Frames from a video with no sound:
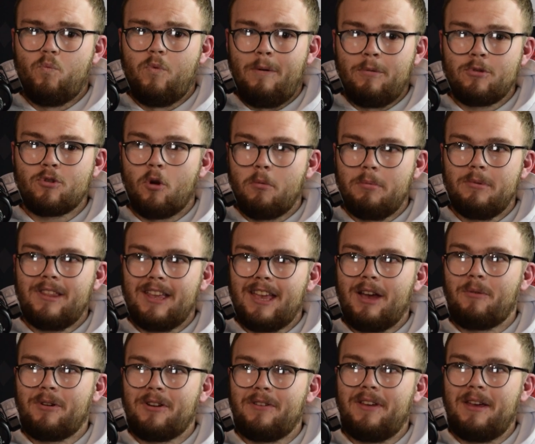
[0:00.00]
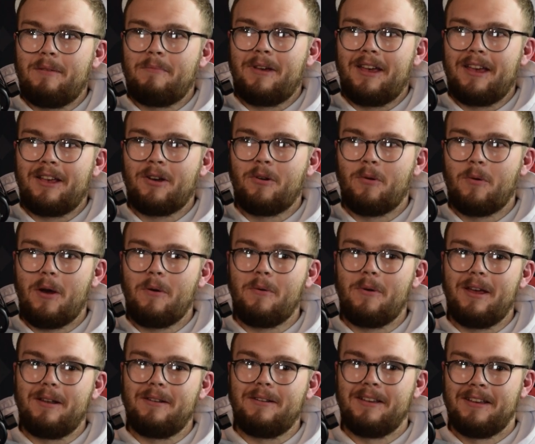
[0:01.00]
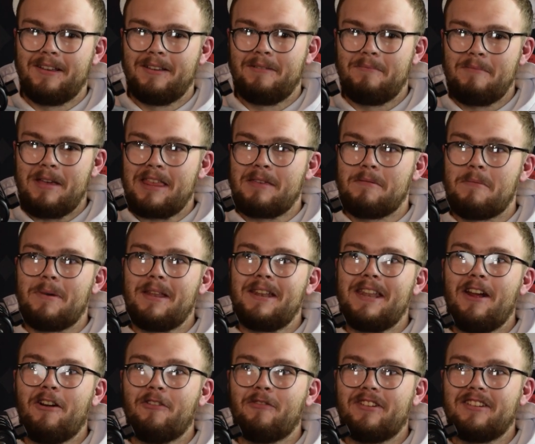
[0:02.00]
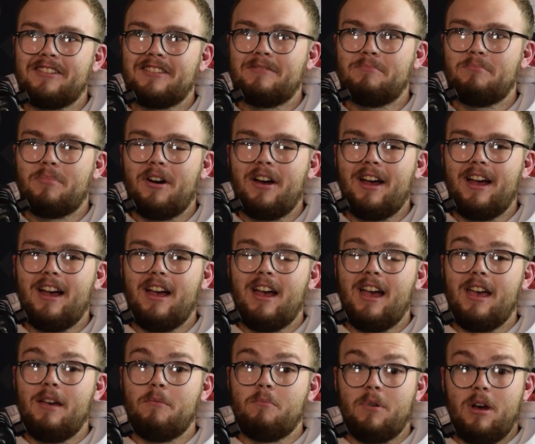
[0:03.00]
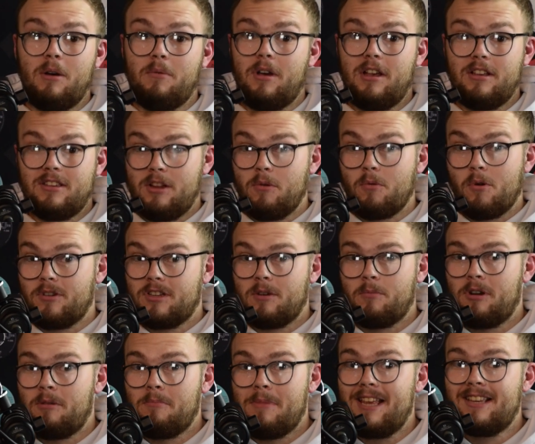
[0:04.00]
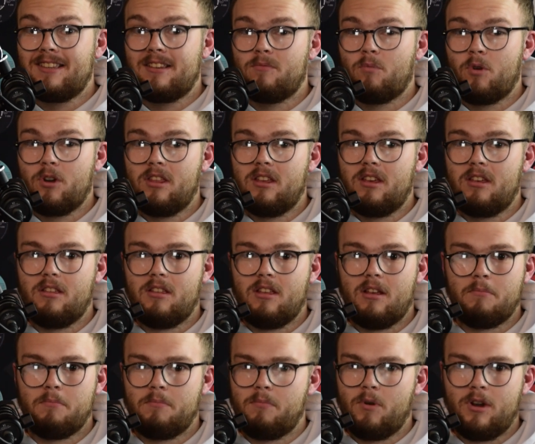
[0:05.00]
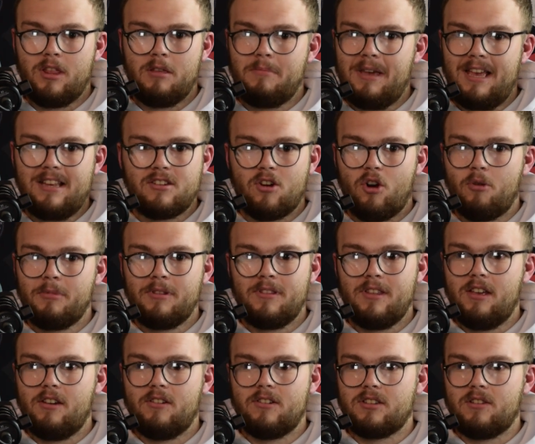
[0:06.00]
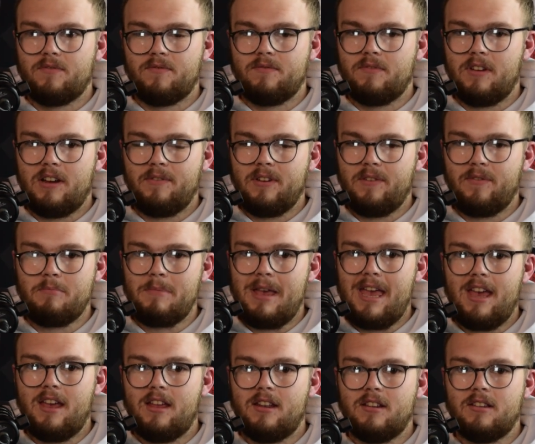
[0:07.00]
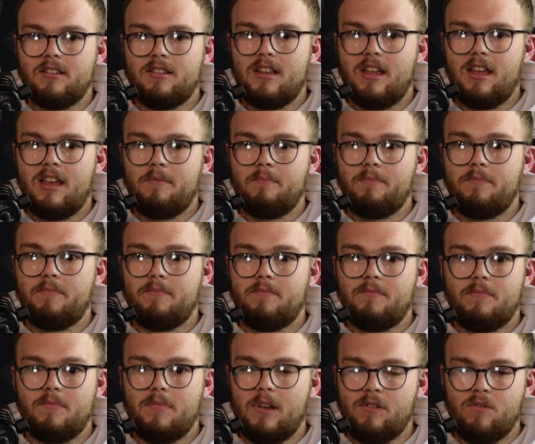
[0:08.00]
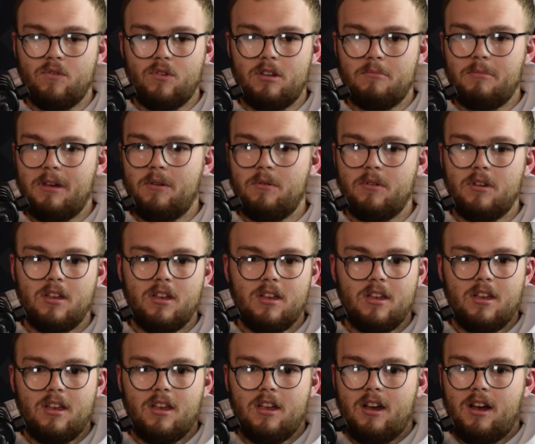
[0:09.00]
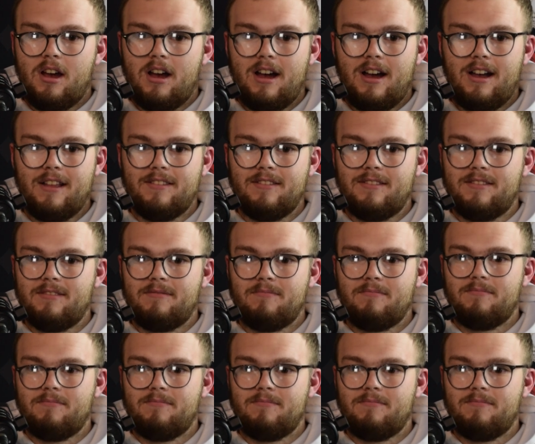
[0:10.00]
I was hoping to get one of them and go out and make them a bit nervous, but I, well, I still got someone amazing, one of the uh, one of the best commentators I've I've ever met, and um, I took him out, and